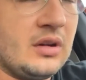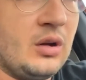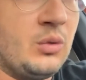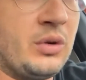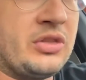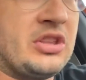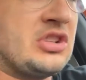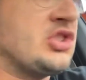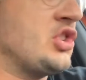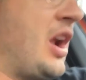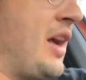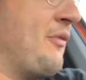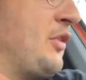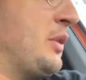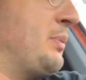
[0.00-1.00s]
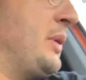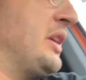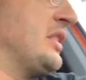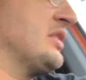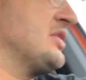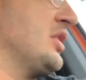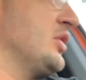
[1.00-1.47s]
with this traffic
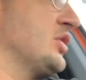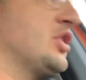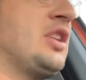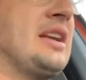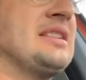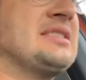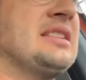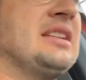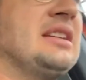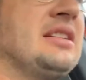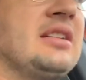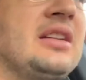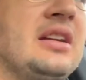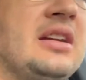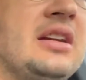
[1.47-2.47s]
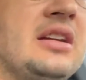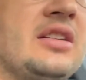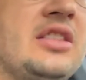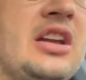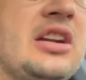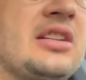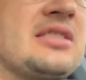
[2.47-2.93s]
being so crazy,
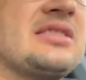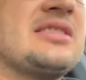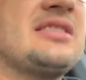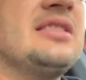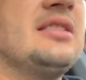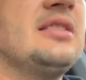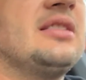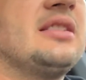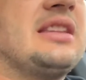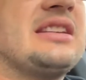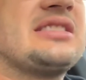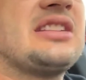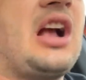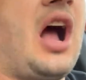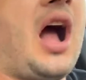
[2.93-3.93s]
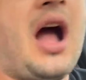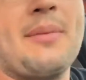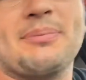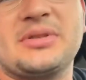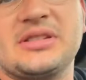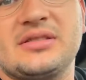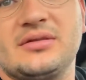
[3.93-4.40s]
there's these
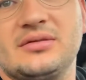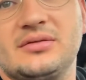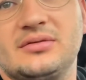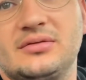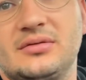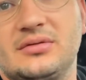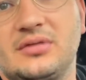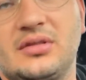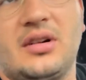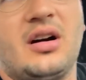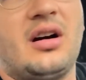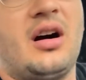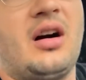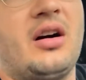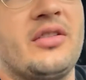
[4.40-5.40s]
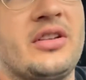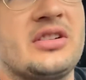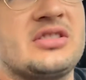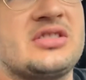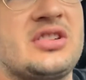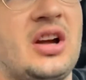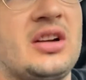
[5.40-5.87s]
cops.
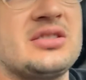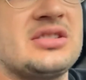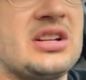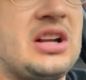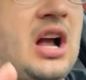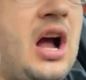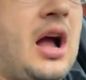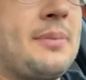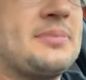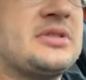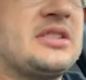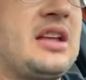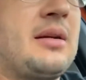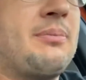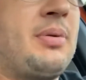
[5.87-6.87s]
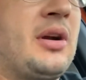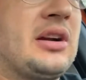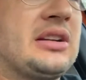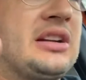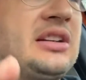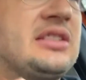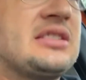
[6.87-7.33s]
There's tons of cops that
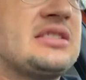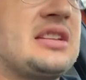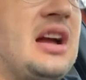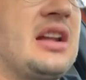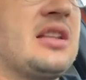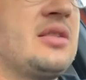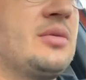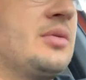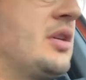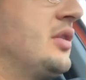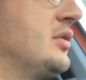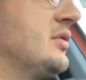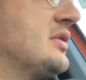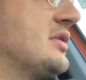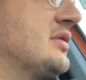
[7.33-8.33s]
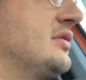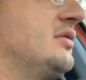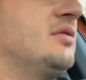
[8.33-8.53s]
park on the side of the roads,